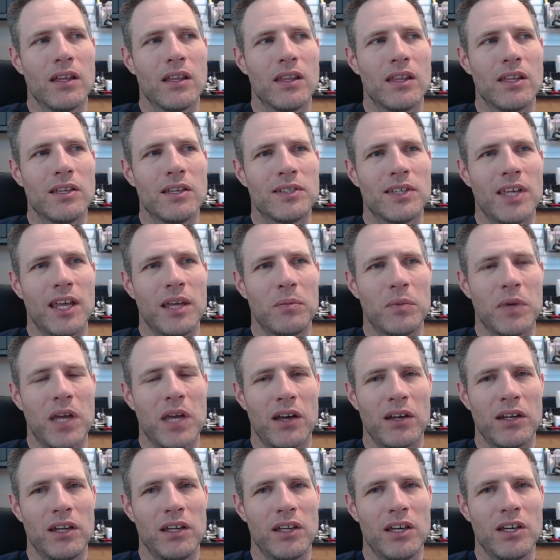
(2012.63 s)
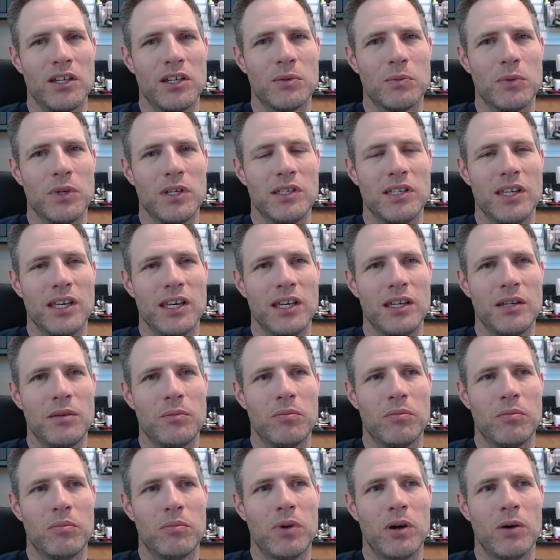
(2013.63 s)
this same calculation we did,
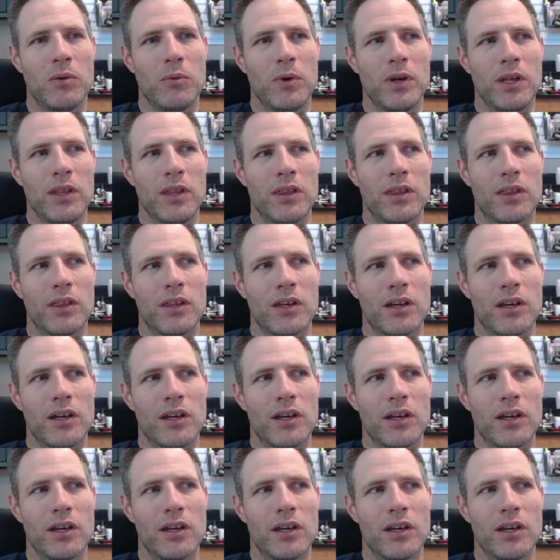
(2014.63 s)
but with